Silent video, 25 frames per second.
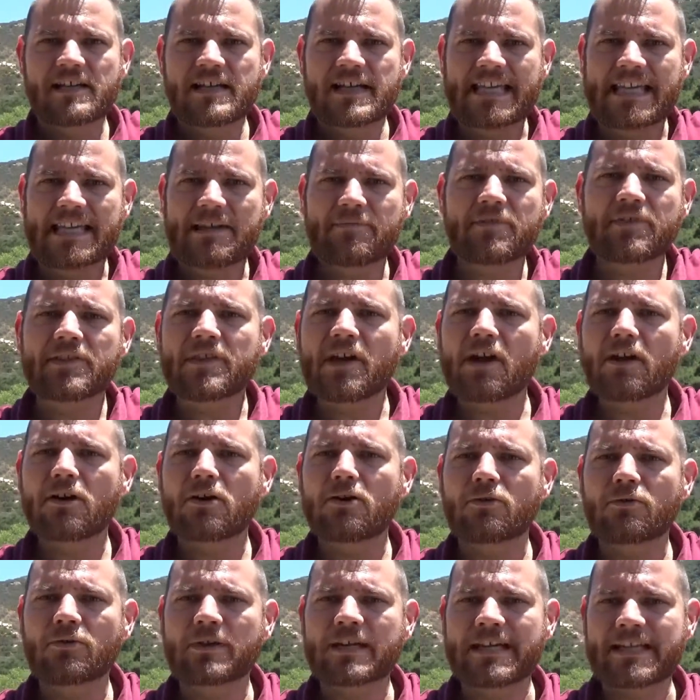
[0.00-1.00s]
even
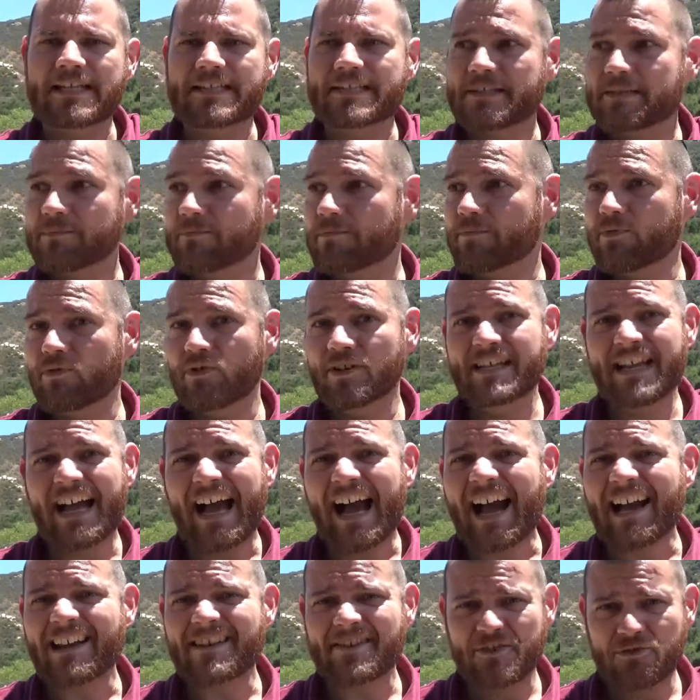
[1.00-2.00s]
though it's pretty
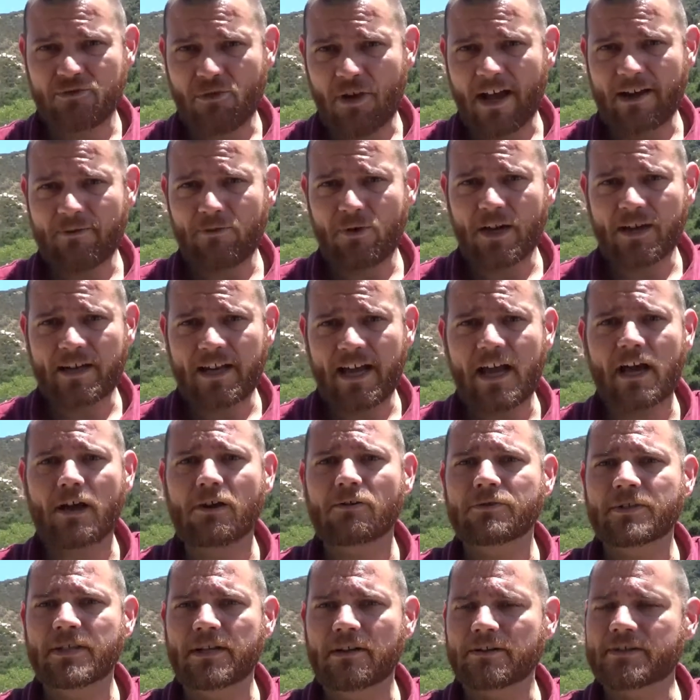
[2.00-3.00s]
hot and dry right
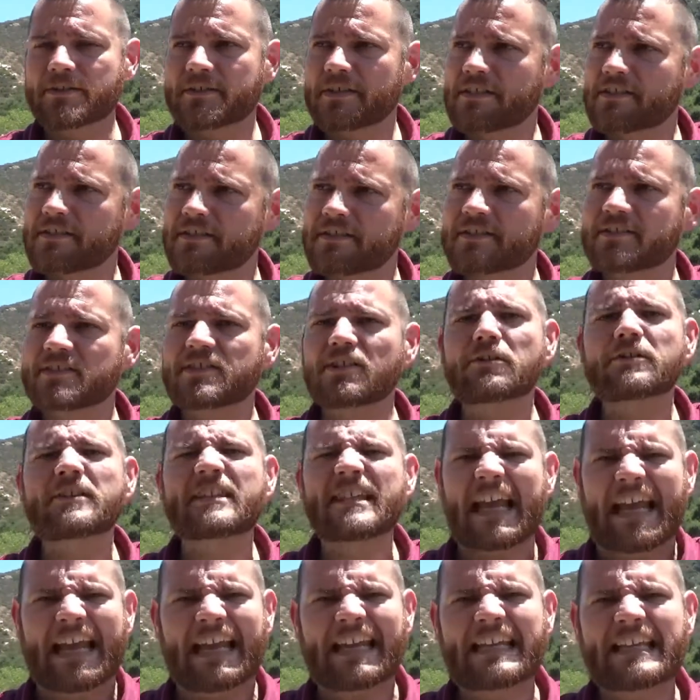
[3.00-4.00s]
now, you know, it's, it's still in
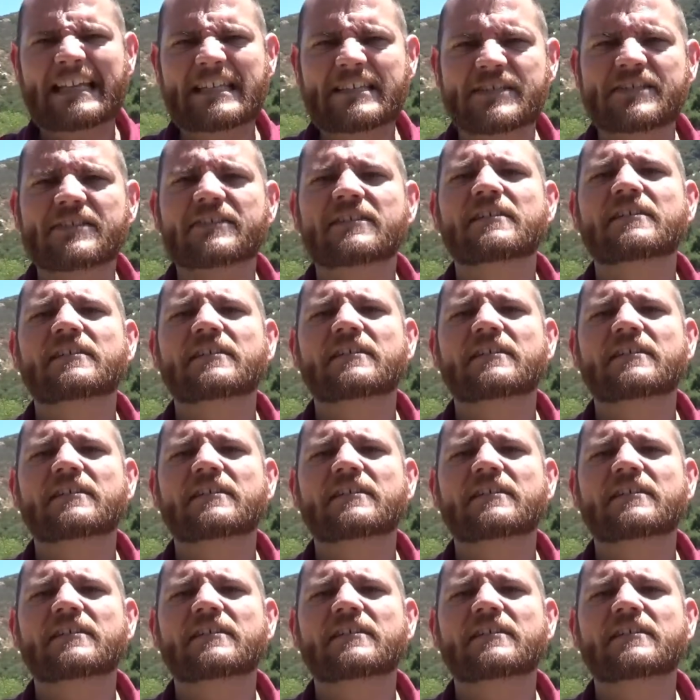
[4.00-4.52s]
the 80s,